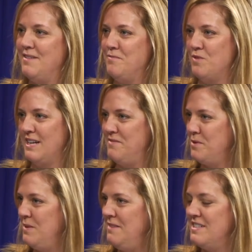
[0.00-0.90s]
working for
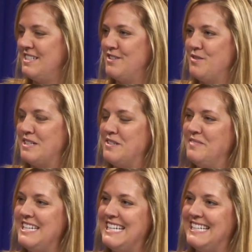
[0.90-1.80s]
Weave as their director of
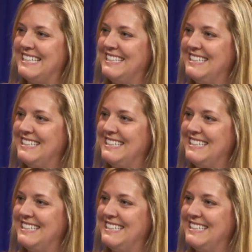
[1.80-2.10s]
lending.